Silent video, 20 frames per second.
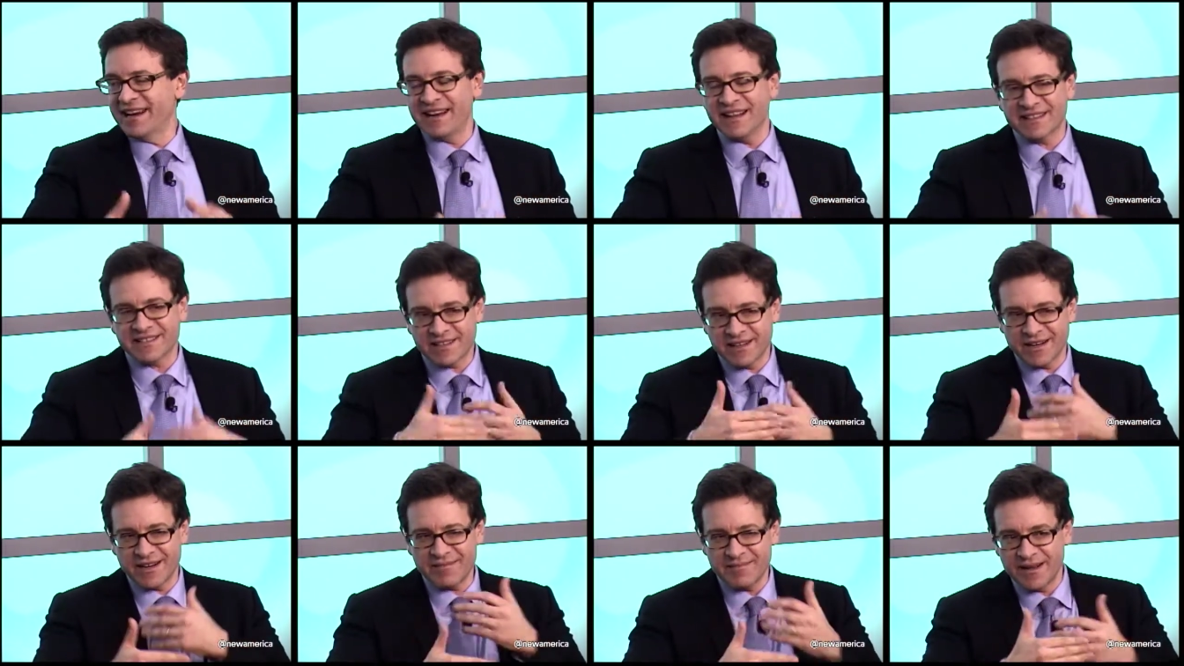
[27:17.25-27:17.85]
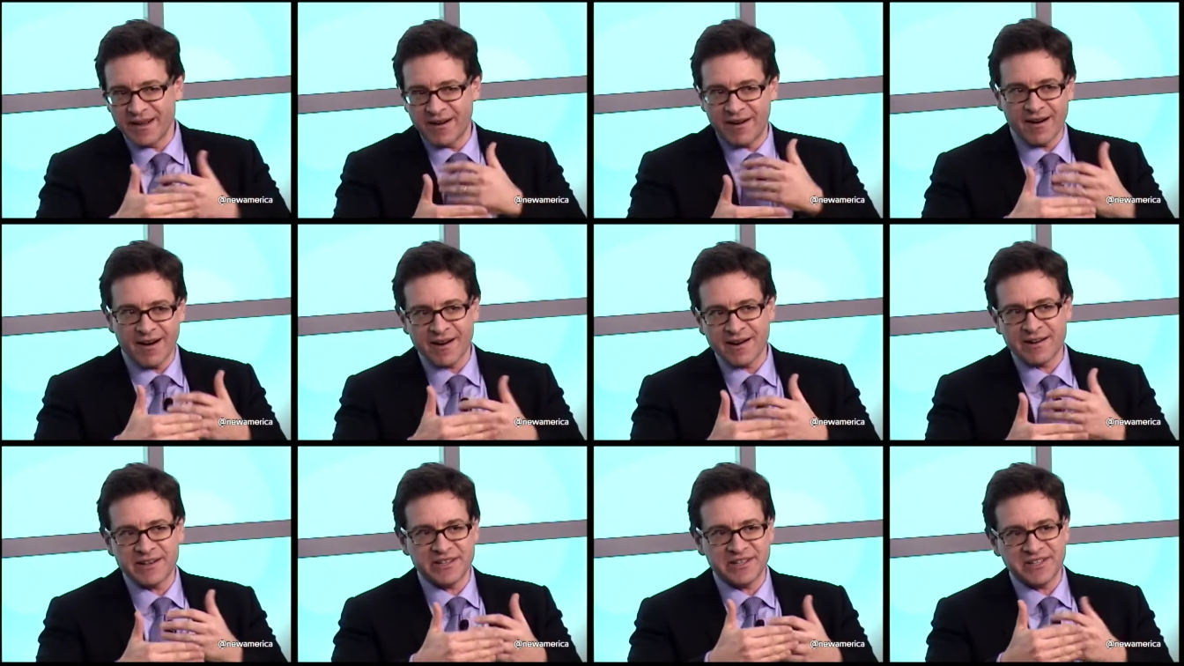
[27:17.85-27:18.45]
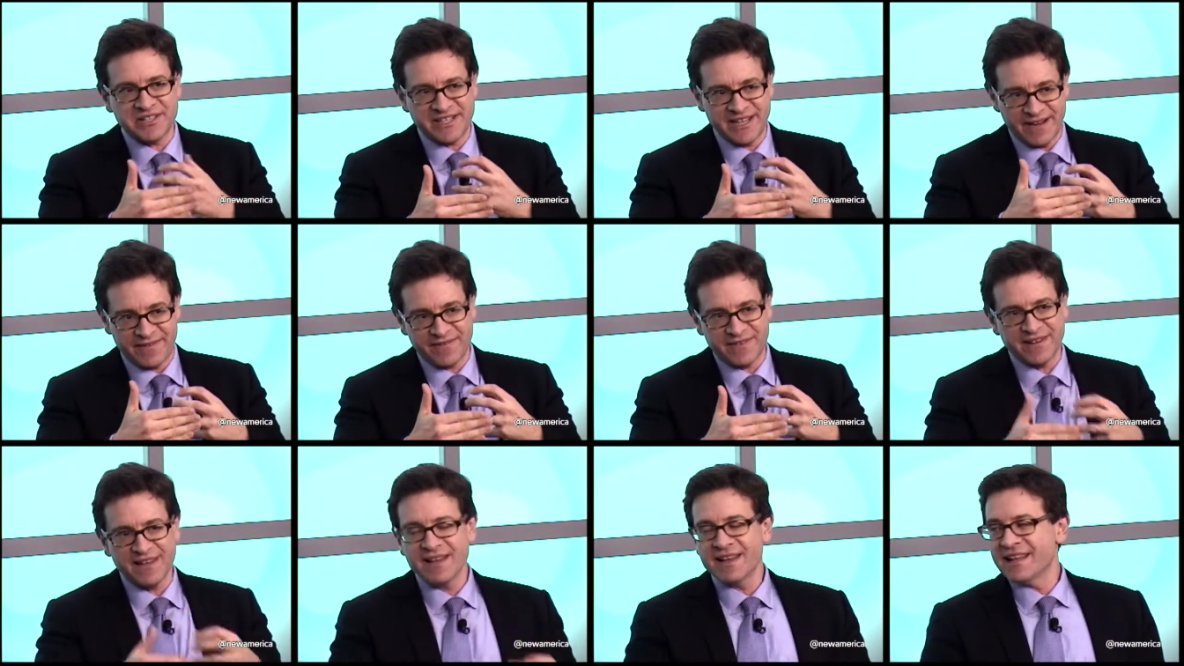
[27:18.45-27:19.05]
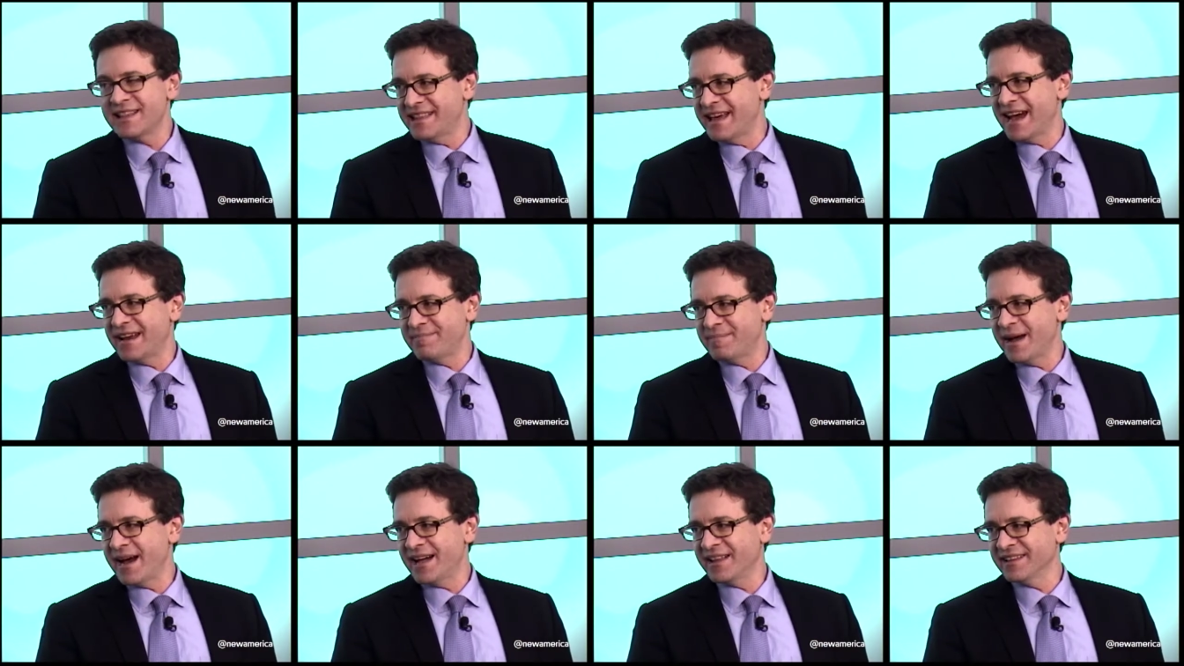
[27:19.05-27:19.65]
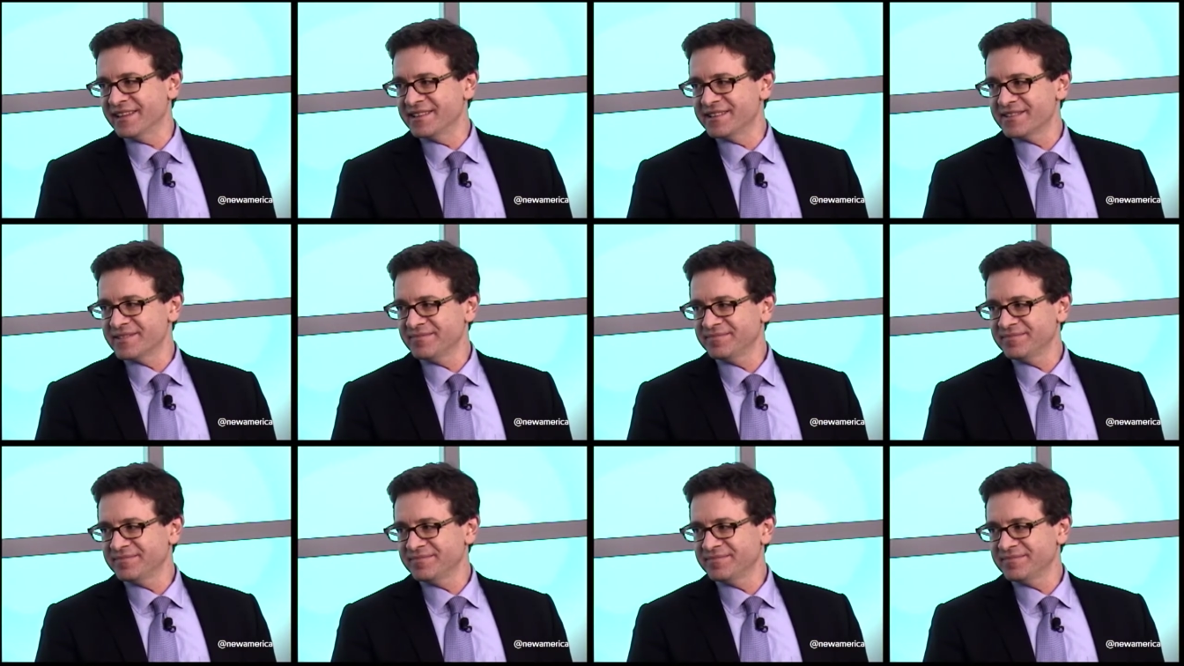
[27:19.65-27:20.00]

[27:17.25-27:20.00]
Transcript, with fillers: and it's going to be harder to shift that balance.